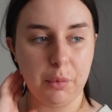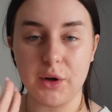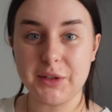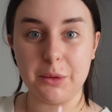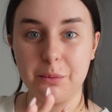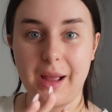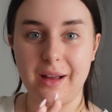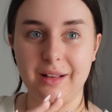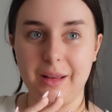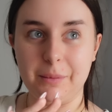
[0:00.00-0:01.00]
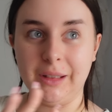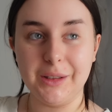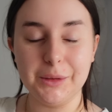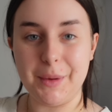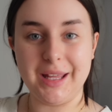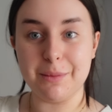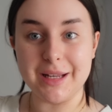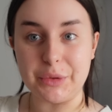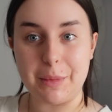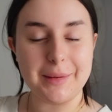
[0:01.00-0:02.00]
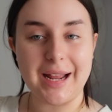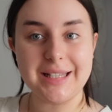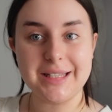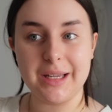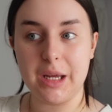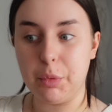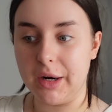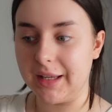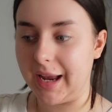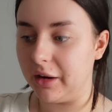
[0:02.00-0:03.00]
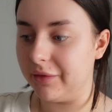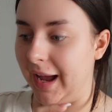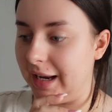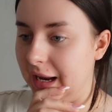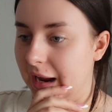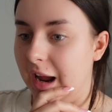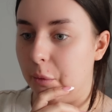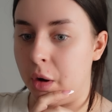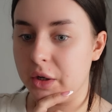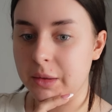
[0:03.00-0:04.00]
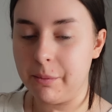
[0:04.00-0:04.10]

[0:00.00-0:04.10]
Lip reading: bought some little picky bits from M&S to put in the caravan, bought some